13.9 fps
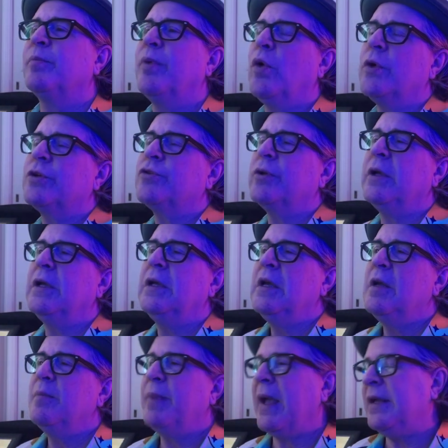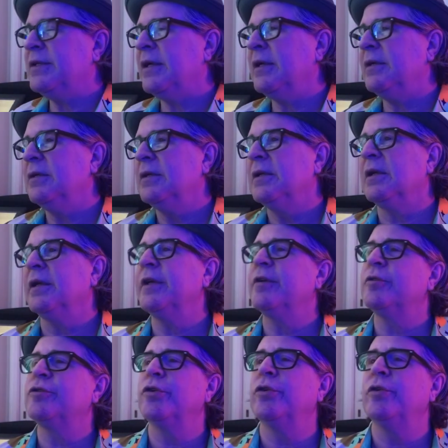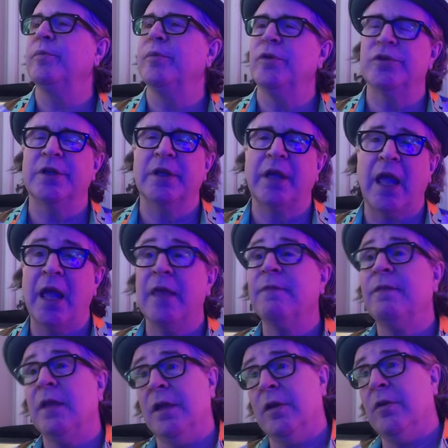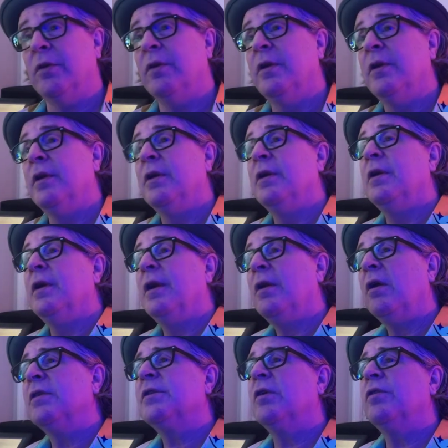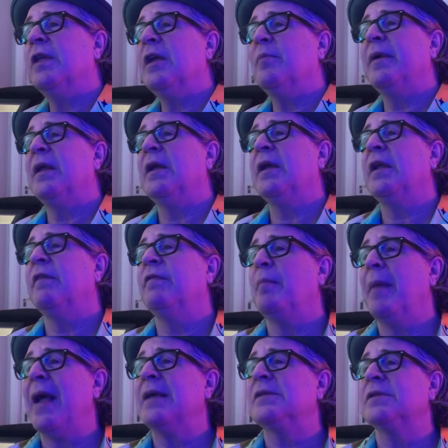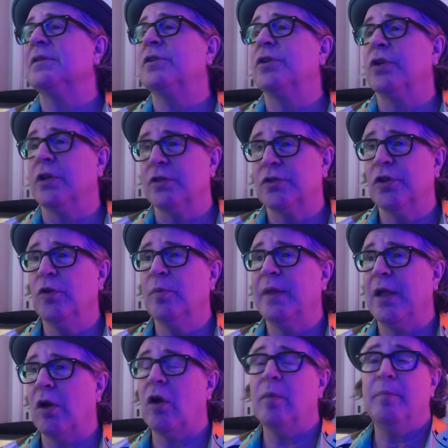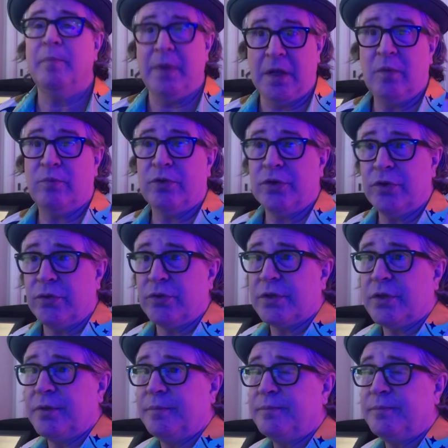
of poetry, painting, literature, music, and theater, and also the ability of the masses to consume the art being produced.